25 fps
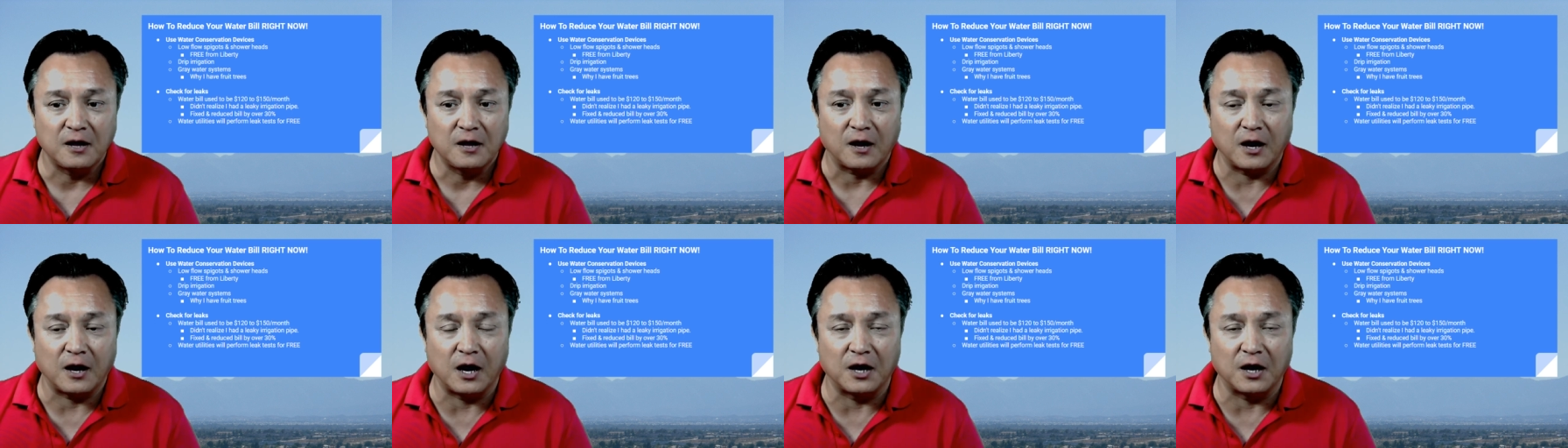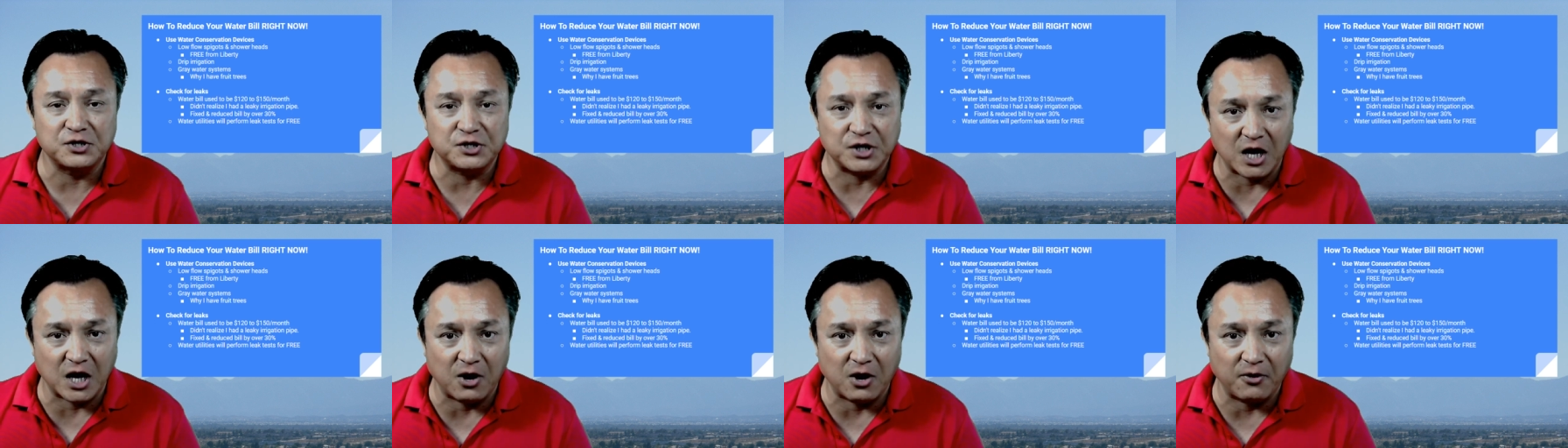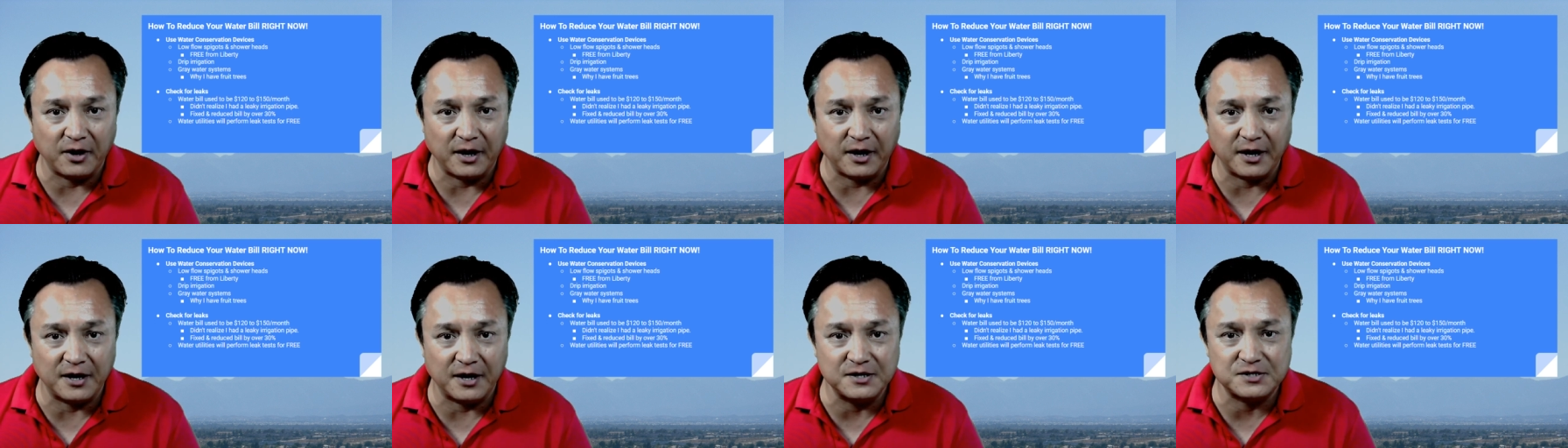uh,
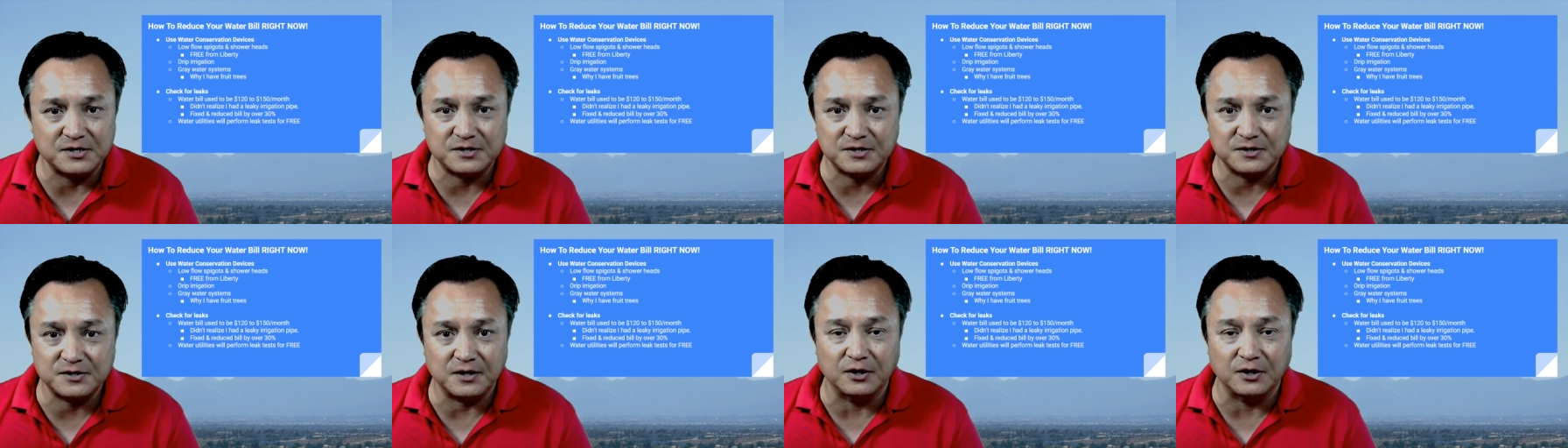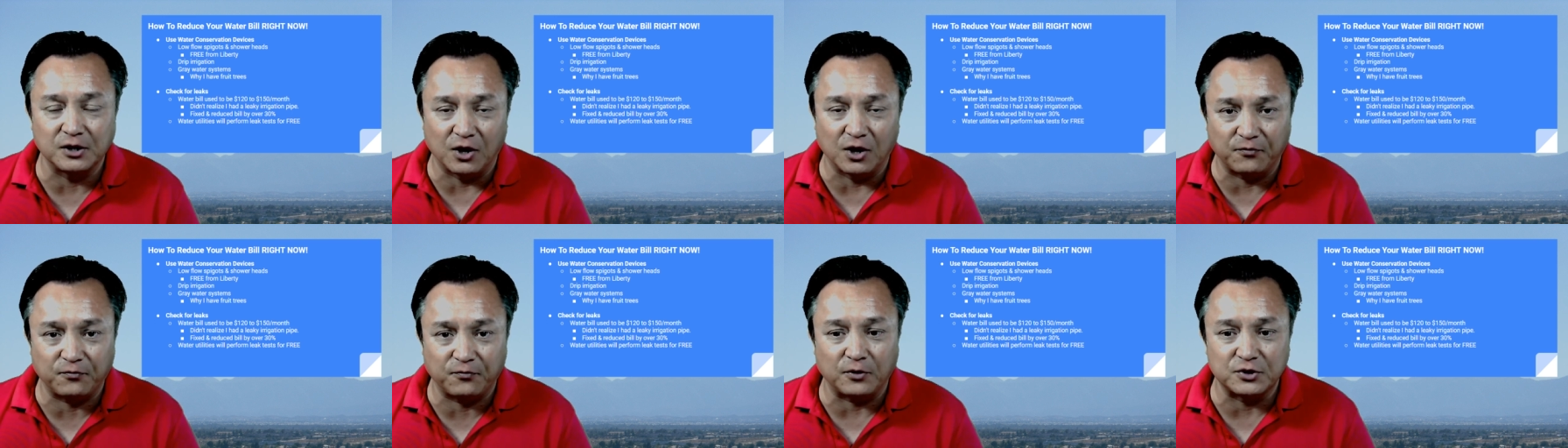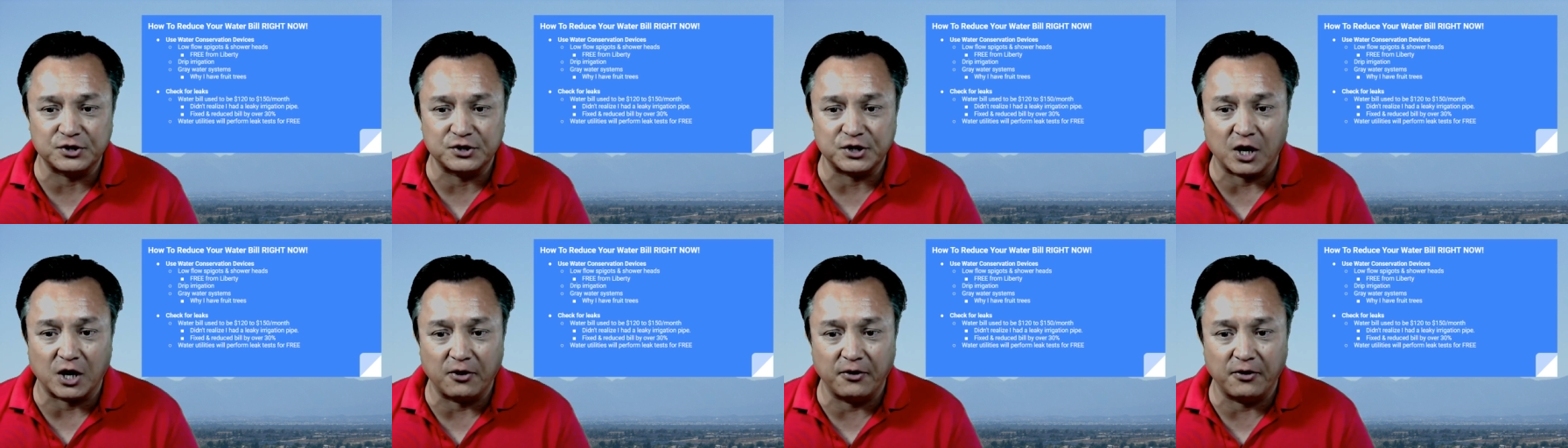shower heads, low flow
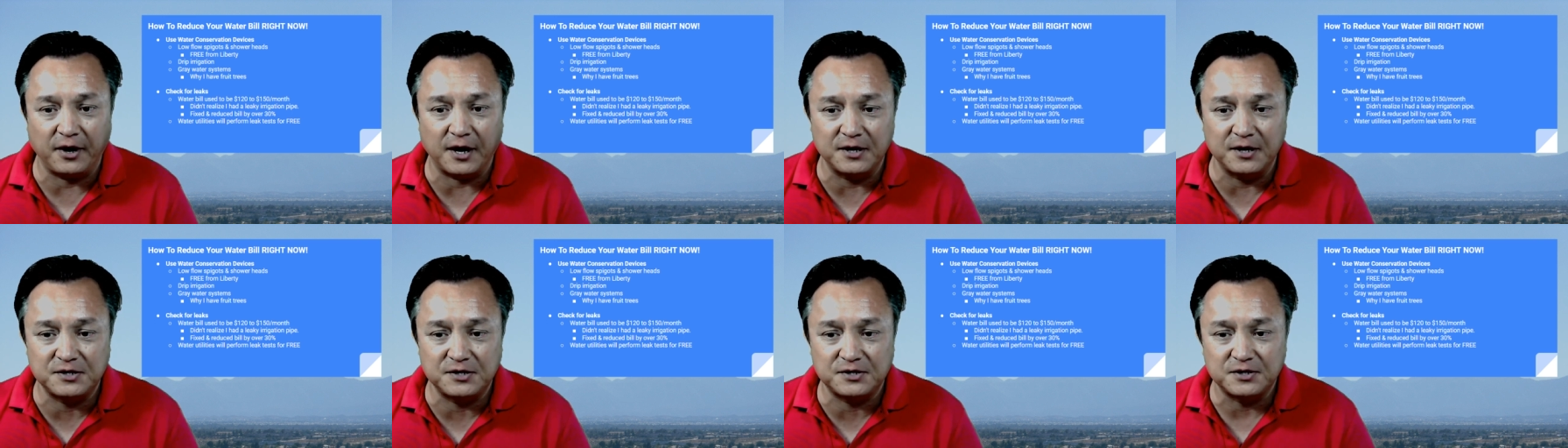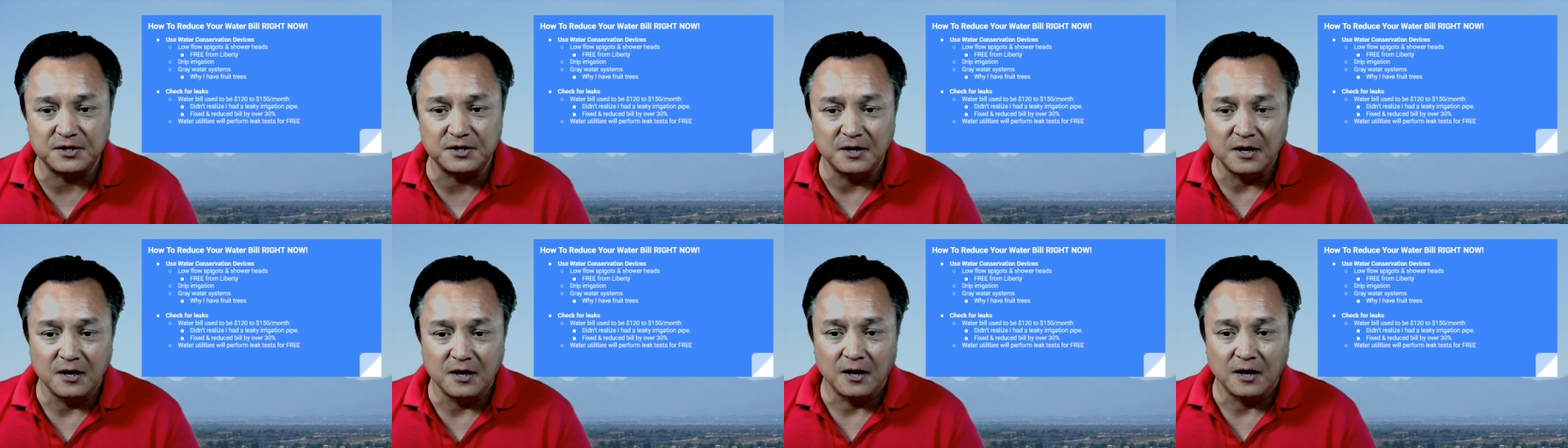shower heads,